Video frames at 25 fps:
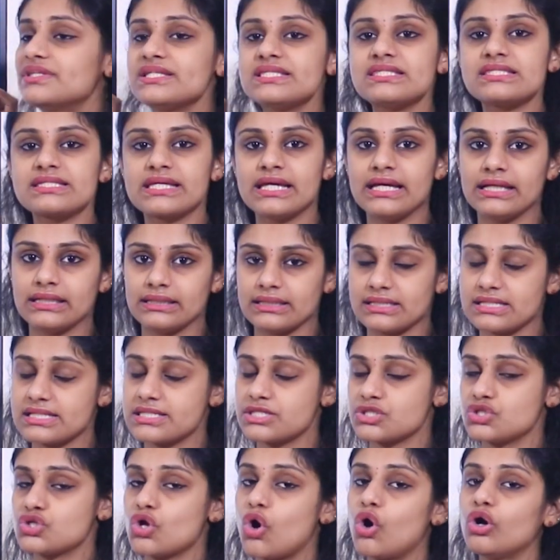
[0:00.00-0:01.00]
of this skill
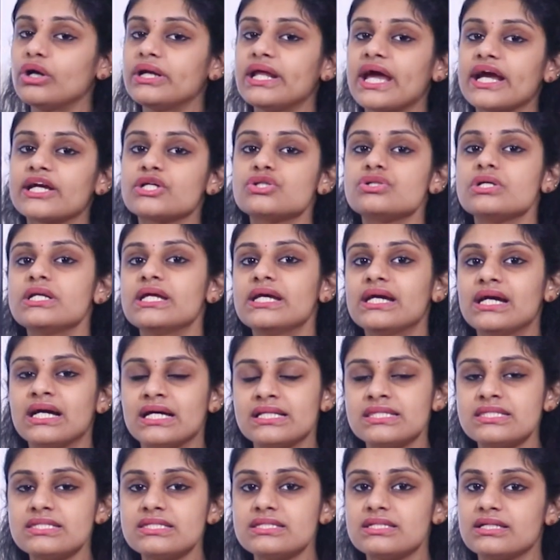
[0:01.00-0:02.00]
is not actually
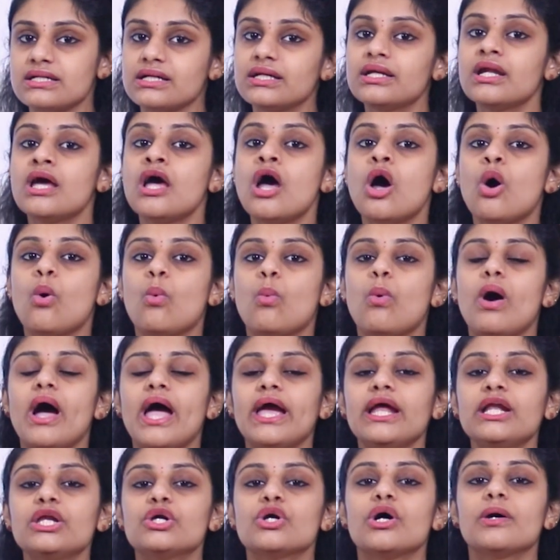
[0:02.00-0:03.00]
considered
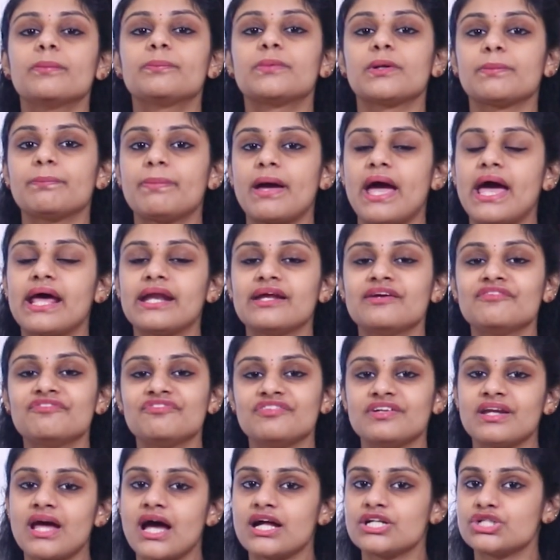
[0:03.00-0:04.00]
while you are preparing
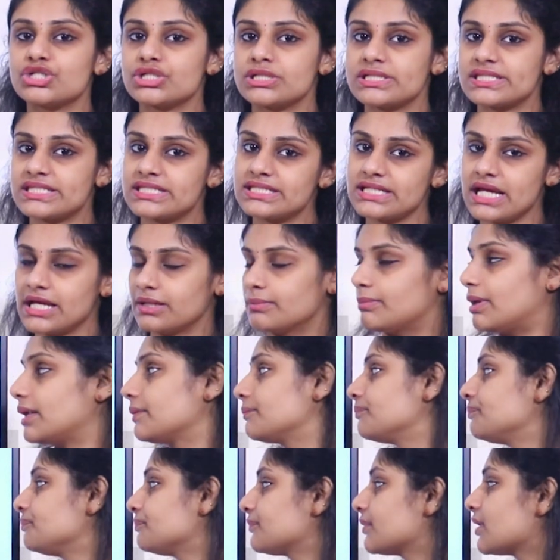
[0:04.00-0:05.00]
financial
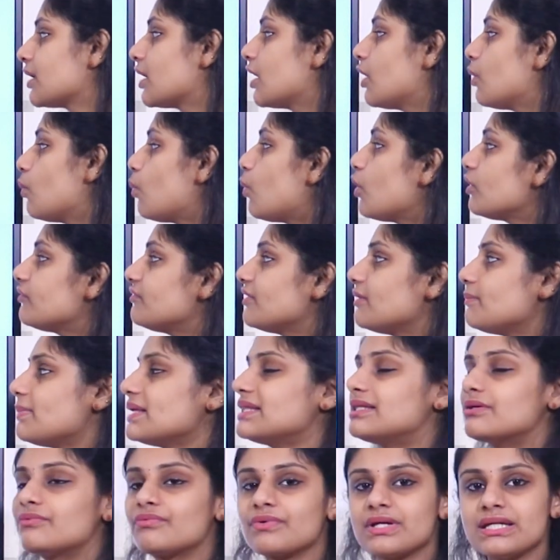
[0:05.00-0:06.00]
statement. What will
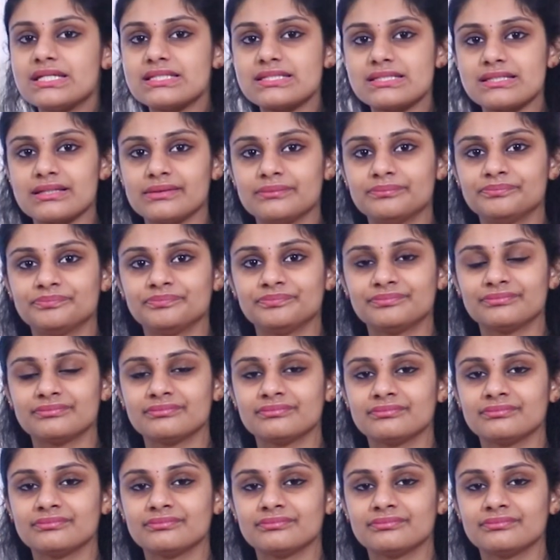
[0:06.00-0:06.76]
be the reason?